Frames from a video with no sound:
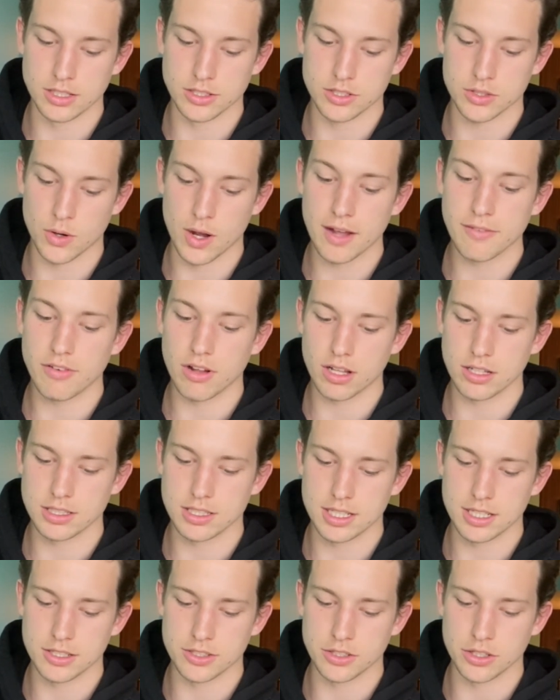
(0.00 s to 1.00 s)
so I
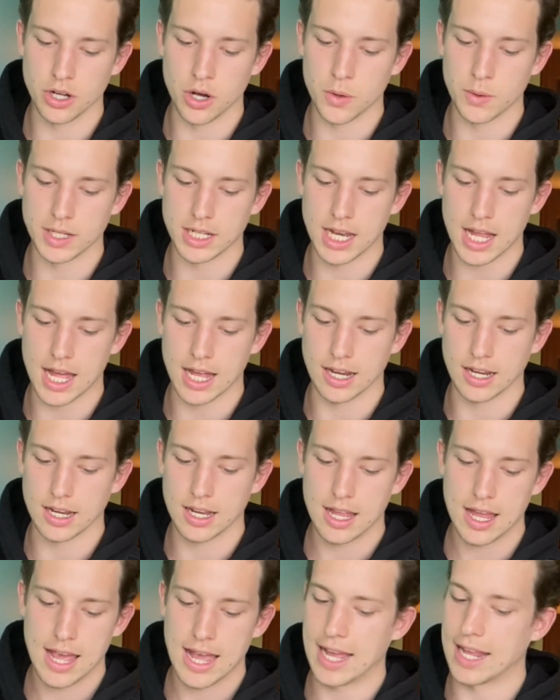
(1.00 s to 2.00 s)
volunteered to go in net
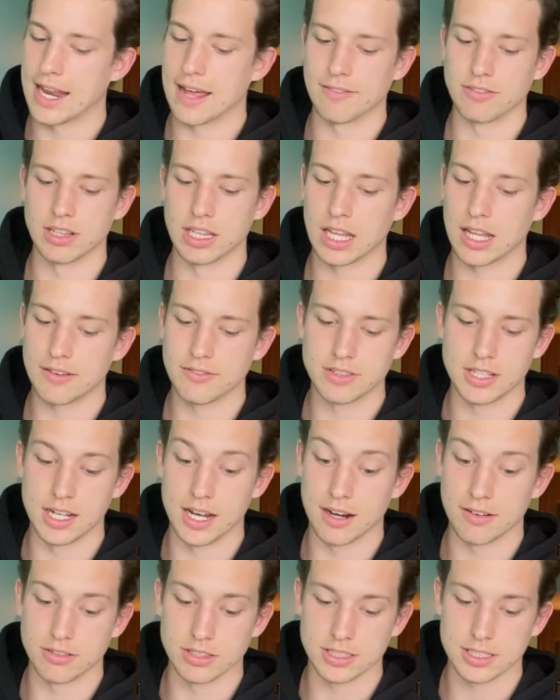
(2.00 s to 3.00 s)
and have loved it
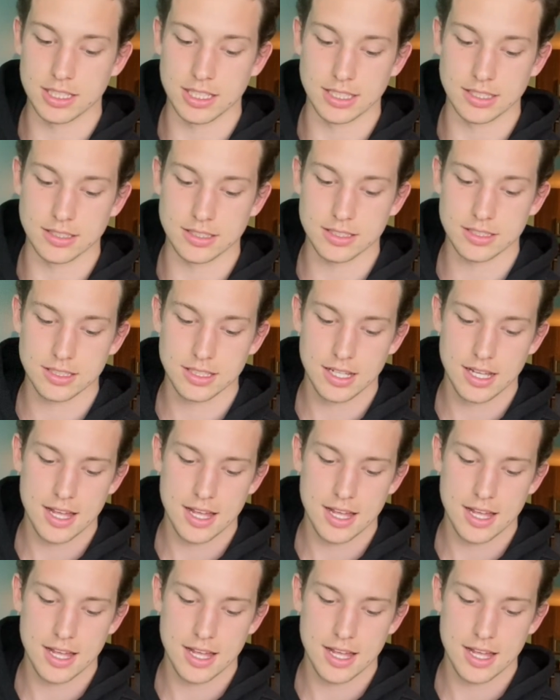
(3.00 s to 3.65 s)
ever since.